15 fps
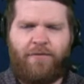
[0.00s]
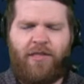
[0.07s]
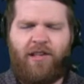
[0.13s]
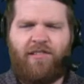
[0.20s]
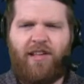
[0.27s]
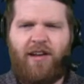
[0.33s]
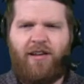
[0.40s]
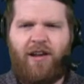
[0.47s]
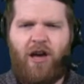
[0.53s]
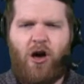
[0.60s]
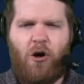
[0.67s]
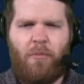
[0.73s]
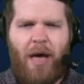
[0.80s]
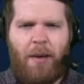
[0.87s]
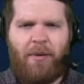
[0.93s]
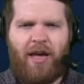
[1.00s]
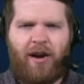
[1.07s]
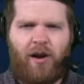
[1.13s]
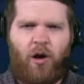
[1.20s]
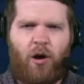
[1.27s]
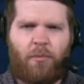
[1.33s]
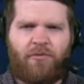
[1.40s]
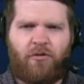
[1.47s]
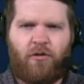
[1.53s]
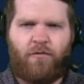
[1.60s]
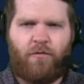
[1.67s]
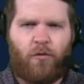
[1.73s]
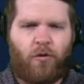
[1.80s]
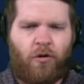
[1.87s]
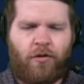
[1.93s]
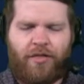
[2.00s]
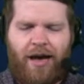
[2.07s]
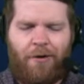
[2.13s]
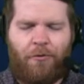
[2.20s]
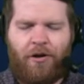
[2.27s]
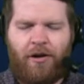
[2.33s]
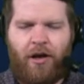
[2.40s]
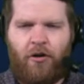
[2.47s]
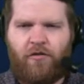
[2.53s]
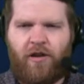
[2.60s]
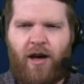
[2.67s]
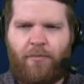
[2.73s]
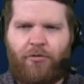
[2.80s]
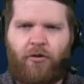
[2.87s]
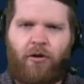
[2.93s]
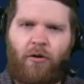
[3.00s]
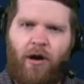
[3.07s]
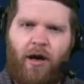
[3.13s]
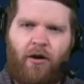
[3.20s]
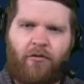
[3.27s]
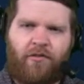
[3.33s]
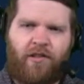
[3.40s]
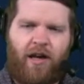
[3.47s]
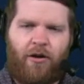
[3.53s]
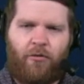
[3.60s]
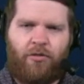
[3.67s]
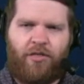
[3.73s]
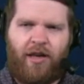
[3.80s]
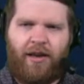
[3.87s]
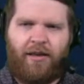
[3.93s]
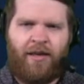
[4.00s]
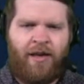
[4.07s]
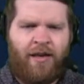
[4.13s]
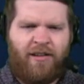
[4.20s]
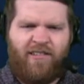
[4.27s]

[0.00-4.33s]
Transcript: If they said no, maybe I'd go up to a fourth. I wouldn't go top three rounds, I don't think.